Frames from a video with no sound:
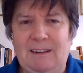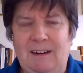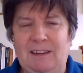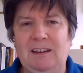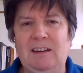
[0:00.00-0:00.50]

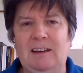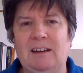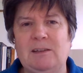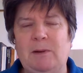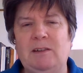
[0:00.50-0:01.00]
I think he
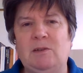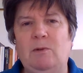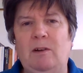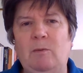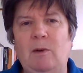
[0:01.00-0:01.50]
explains
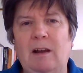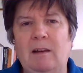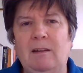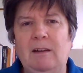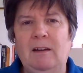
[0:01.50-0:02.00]
quite
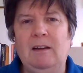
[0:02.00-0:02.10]
well